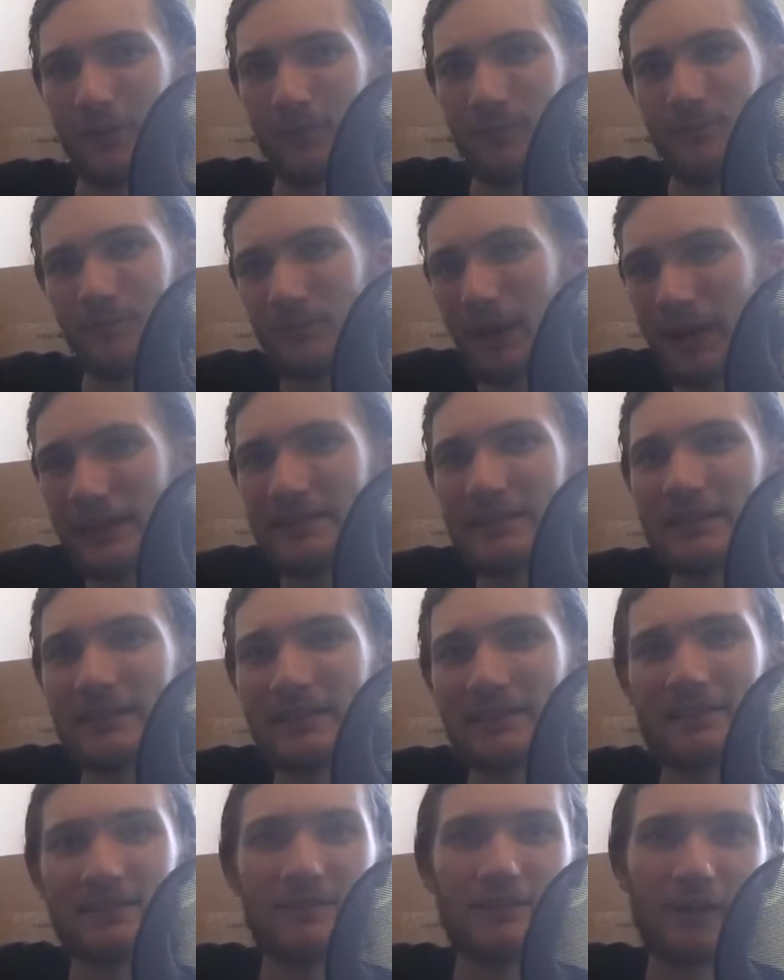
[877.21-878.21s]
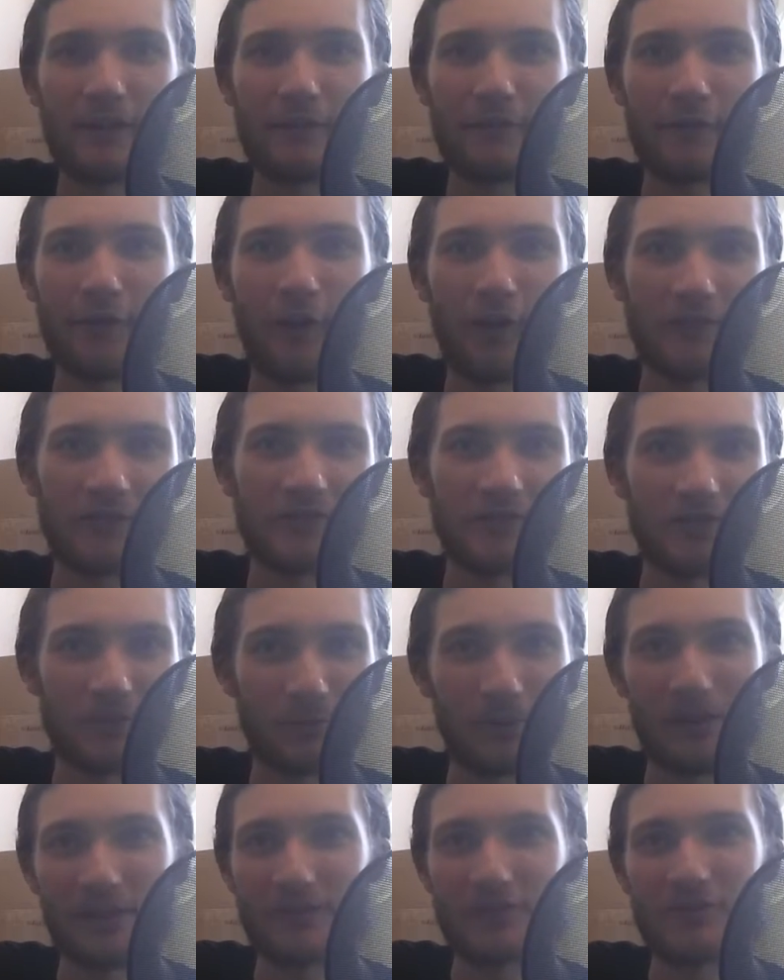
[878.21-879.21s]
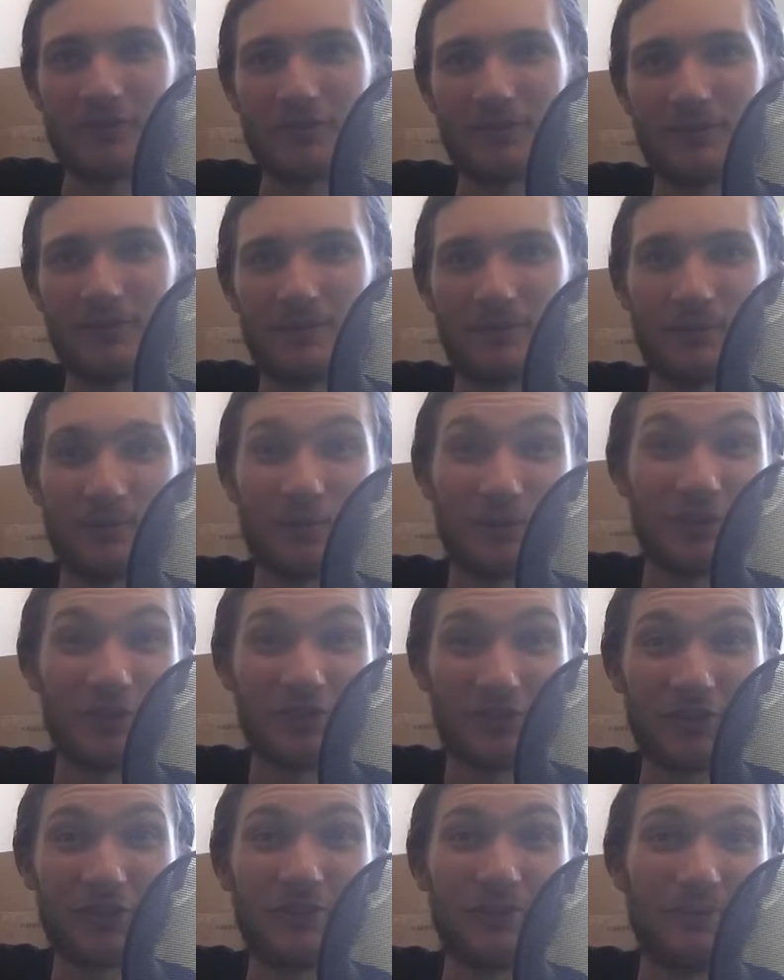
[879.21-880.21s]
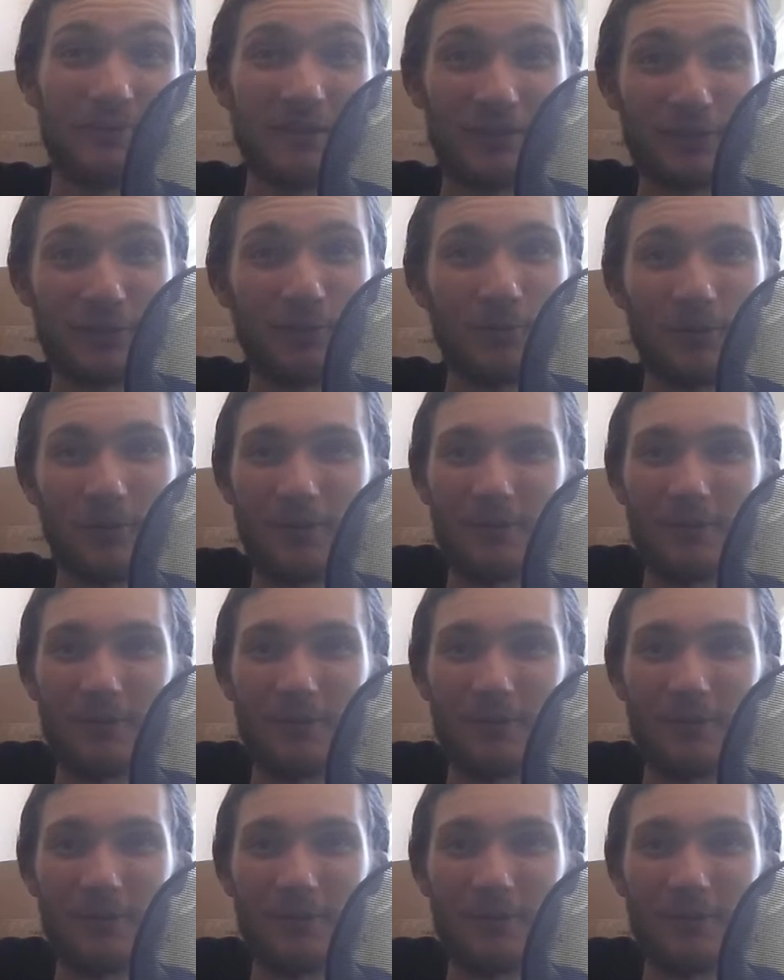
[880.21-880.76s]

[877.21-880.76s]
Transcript: painting and stuff onto Twitch, which is going to be cool.